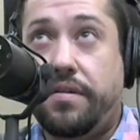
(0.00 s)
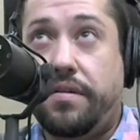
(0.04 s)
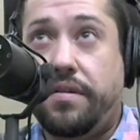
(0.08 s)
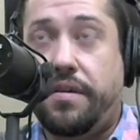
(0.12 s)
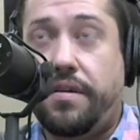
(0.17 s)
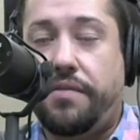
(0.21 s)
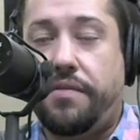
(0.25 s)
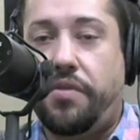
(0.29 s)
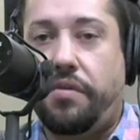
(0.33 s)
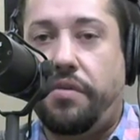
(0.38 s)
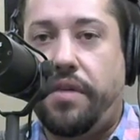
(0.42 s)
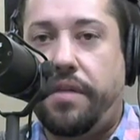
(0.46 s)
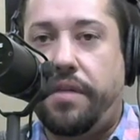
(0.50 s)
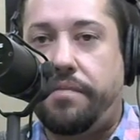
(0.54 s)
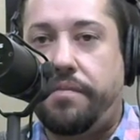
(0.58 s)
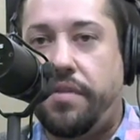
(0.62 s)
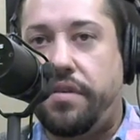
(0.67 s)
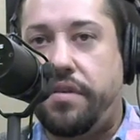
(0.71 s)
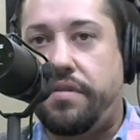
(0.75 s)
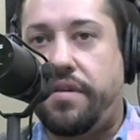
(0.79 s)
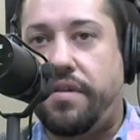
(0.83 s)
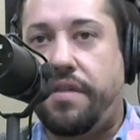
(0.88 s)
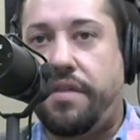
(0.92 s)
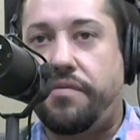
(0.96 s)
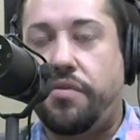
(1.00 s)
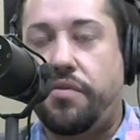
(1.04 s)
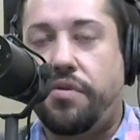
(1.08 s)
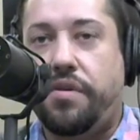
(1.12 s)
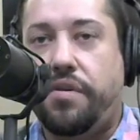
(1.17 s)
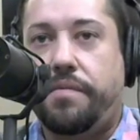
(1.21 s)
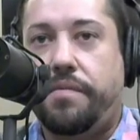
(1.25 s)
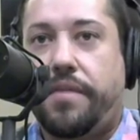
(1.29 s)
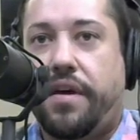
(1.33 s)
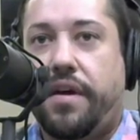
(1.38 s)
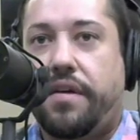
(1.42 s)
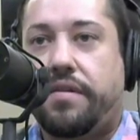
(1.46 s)
7 or 8 months after she
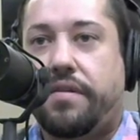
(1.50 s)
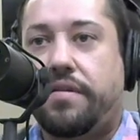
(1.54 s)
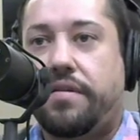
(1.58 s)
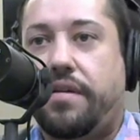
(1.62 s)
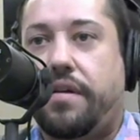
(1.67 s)
passed,